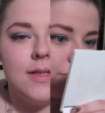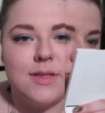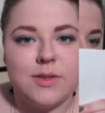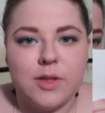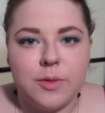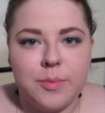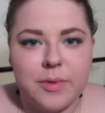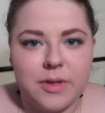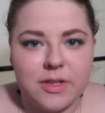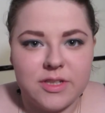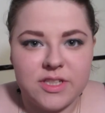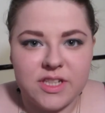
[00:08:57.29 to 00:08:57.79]
So
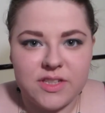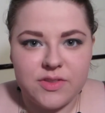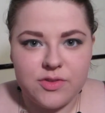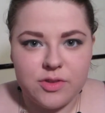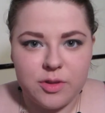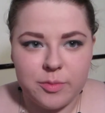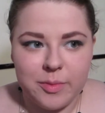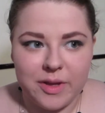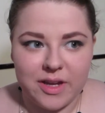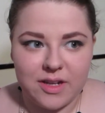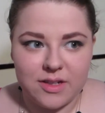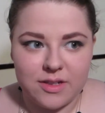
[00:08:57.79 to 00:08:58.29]
I apologize for
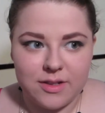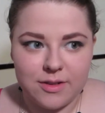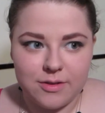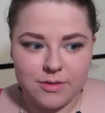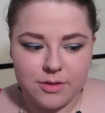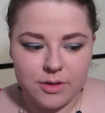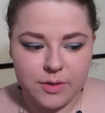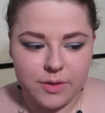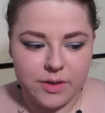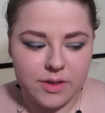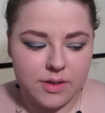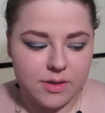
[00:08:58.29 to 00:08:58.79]
the
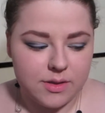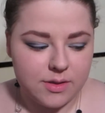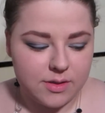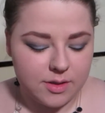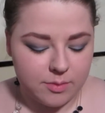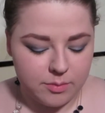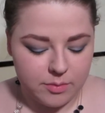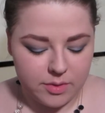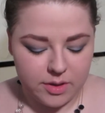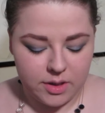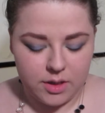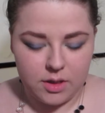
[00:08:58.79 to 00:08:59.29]
background noise.
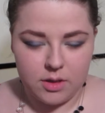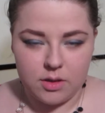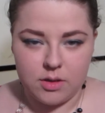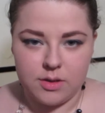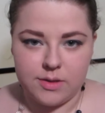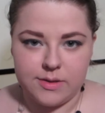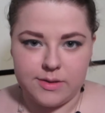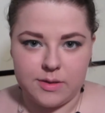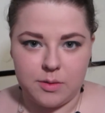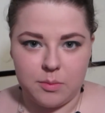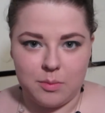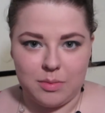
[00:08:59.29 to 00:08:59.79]
Somebody
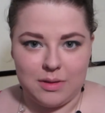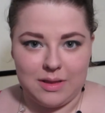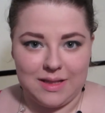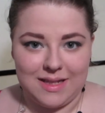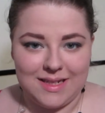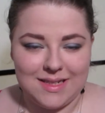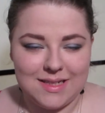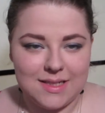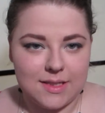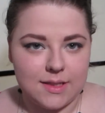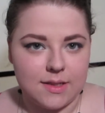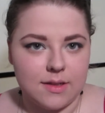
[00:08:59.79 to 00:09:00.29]
is
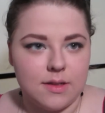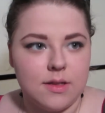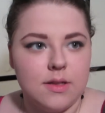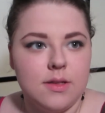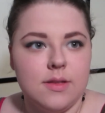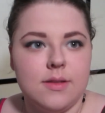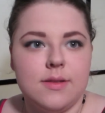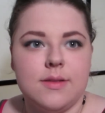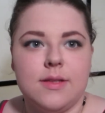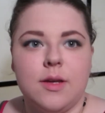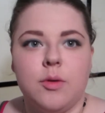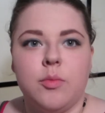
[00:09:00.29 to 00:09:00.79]
blending
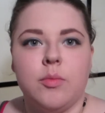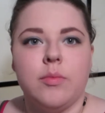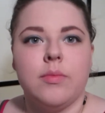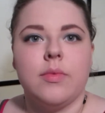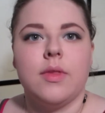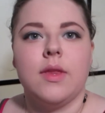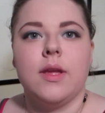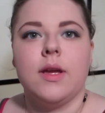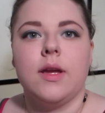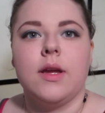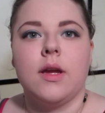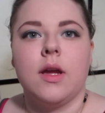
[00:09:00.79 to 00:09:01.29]

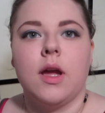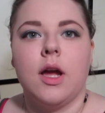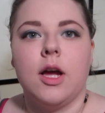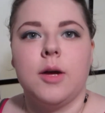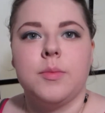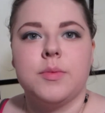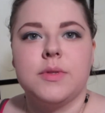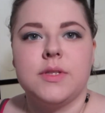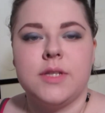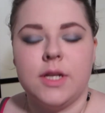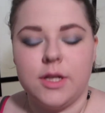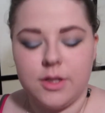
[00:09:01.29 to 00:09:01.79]
something
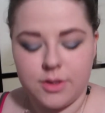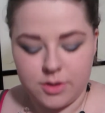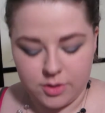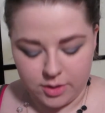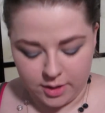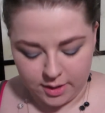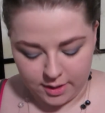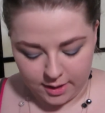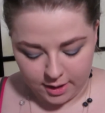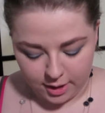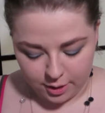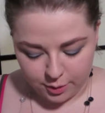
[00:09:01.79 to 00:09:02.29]
upstairs
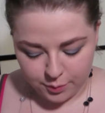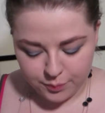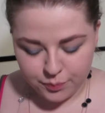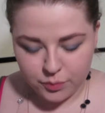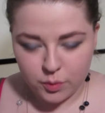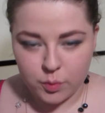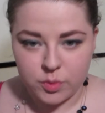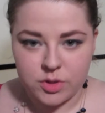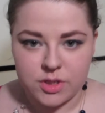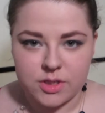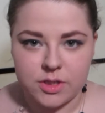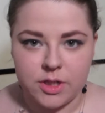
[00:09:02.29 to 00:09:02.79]
right now,
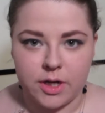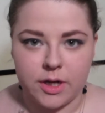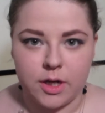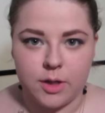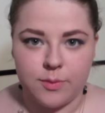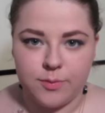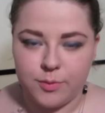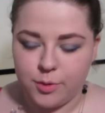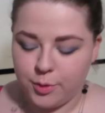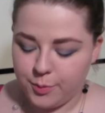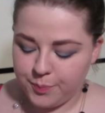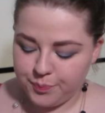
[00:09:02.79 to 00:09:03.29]
which is not
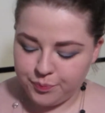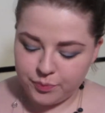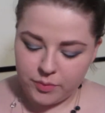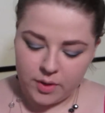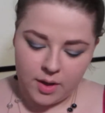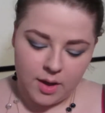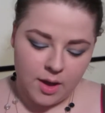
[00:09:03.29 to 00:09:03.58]
helpful.